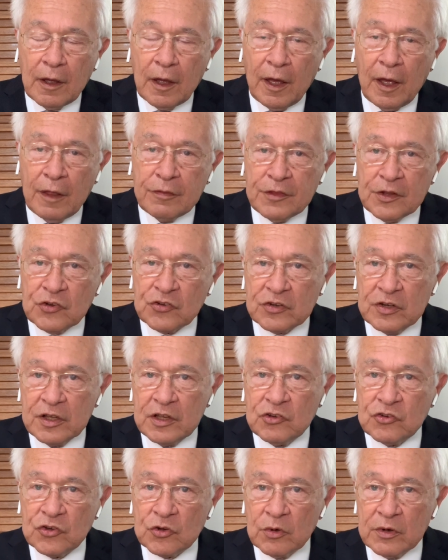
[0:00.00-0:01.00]
And this
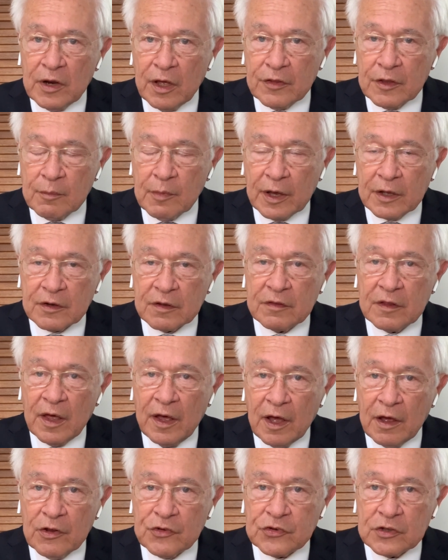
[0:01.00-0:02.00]
leads to another matter, the
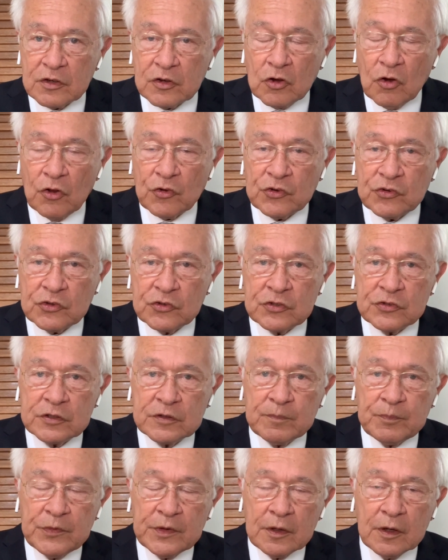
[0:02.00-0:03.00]
housing
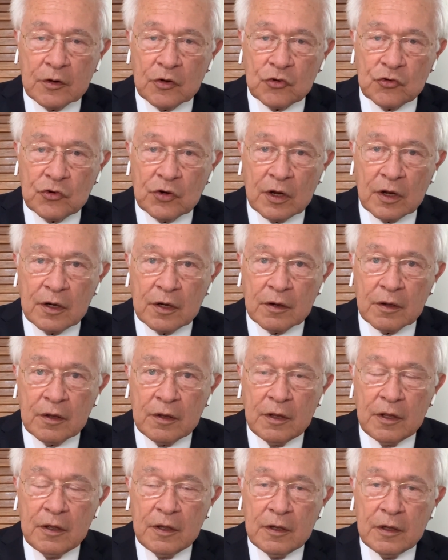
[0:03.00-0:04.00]
costs in
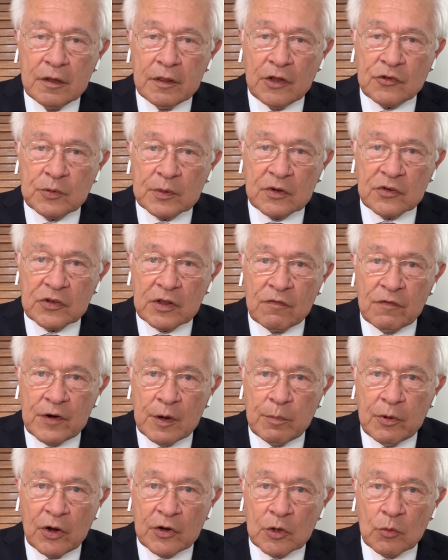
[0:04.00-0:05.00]
Australia. That's because
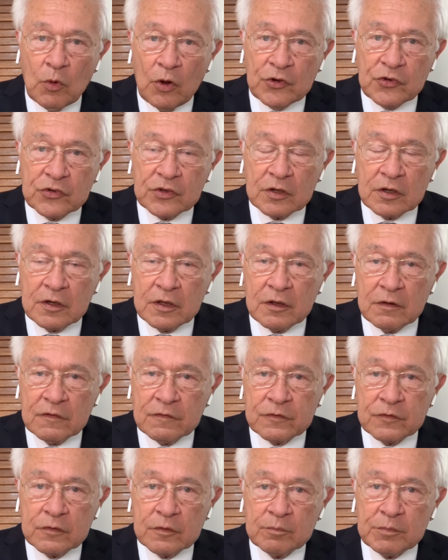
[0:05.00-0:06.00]
everybody wants to
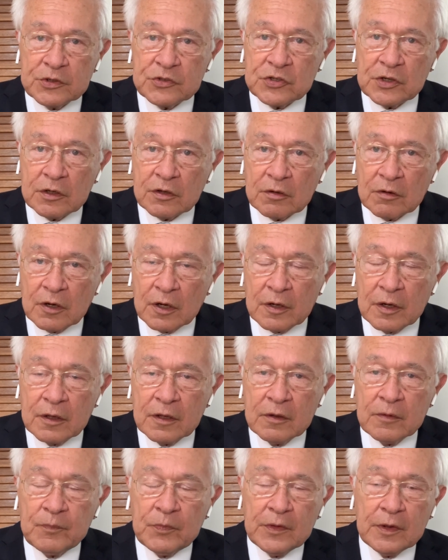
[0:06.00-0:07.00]
live,
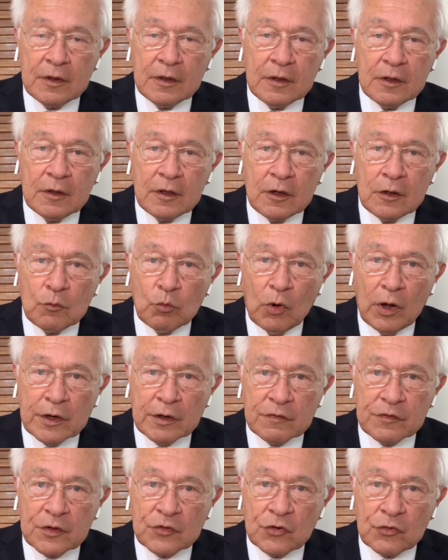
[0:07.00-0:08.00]
particularly in one
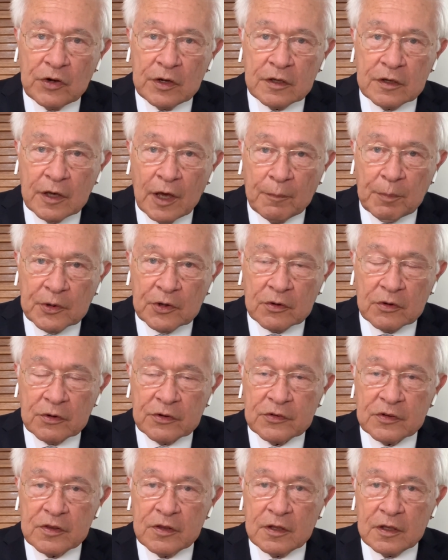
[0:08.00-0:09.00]
of the three
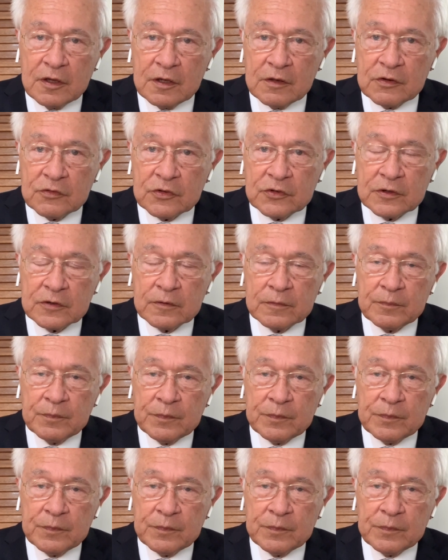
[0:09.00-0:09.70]
capitals in the east.